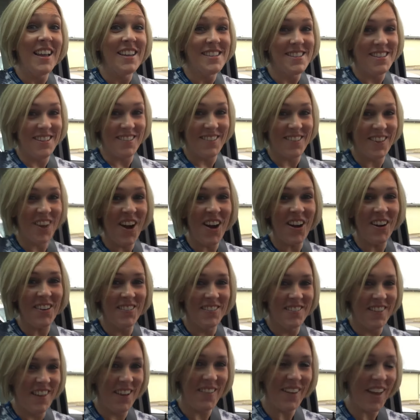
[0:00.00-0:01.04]
Still in the car.
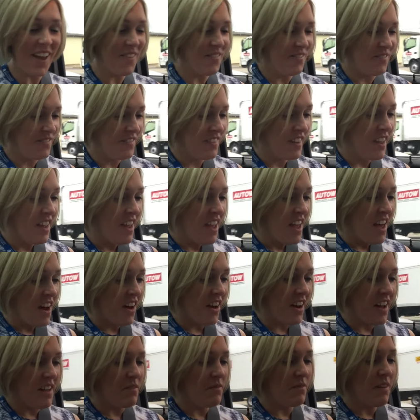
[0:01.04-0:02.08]
Here we go.
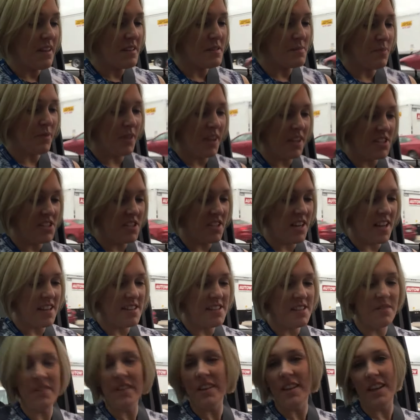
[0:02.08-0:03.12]
All right, respiration
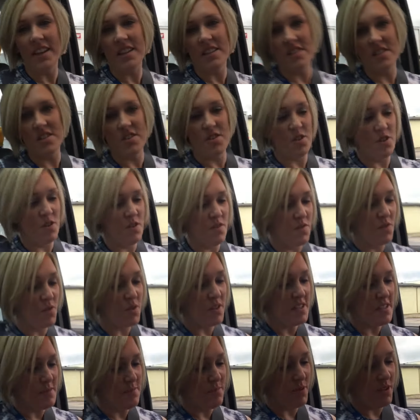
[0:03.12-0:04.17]
as it relates to
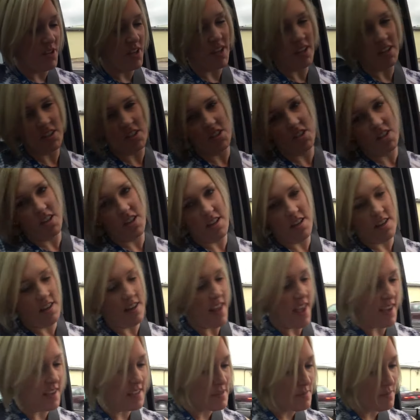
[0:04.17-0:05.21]
voice production.
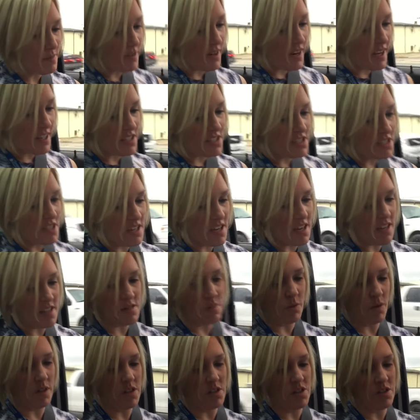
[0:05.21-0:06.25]
Expiration is
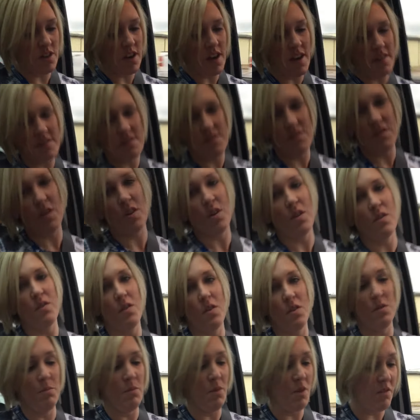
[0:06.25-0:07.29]
what drives vocal
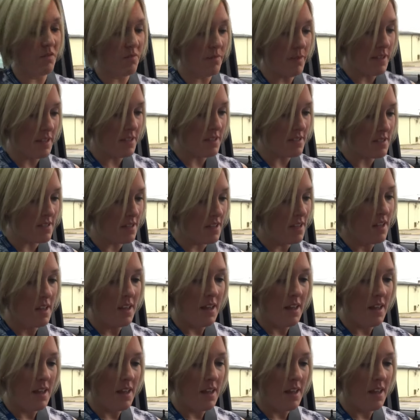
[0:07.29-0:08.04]
fold movement.